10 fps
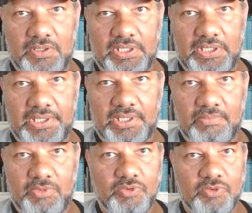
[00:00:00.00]

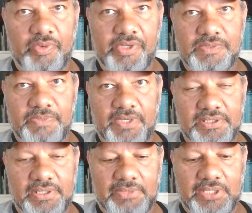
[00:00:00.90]
Not always,
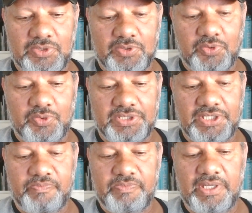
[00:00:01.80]
but sometimes it could
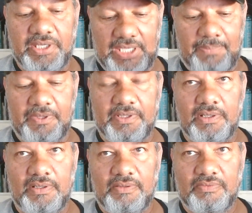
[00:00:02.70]
just mean a
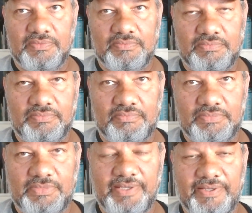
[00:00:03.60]
capital
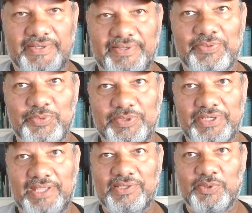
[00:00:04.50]

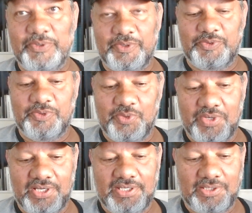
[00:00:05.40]
letter also to the
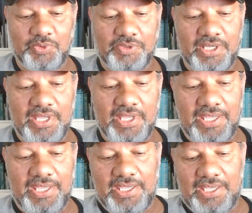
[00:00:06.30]
word. It could.
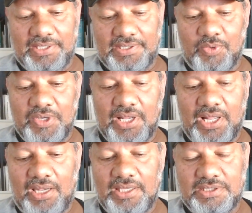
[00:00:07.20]
The word
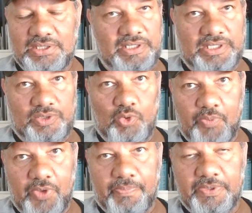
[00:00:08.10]
Al is, there's two
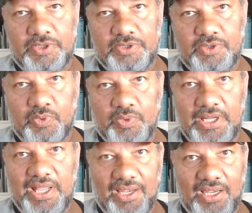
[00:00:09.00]
purposes to the
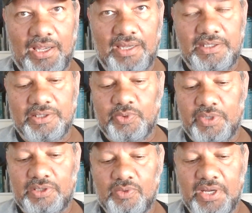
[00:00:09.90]
word Al in the
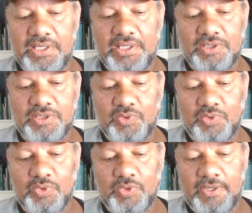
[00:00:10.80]
Quran. The one is
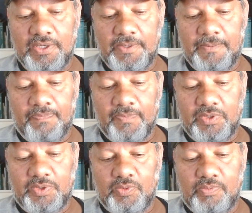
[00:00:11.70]
to
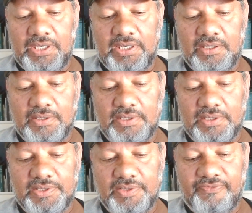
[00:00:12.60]
make it
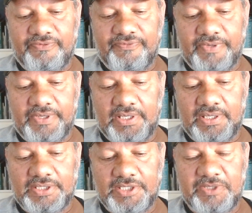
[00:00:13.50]

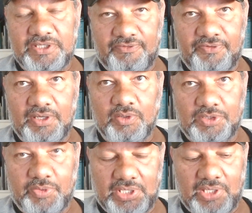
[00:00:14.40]
specific,
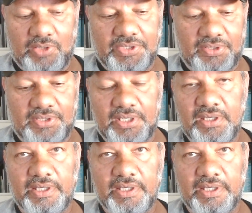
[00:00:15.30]
so in other words, the,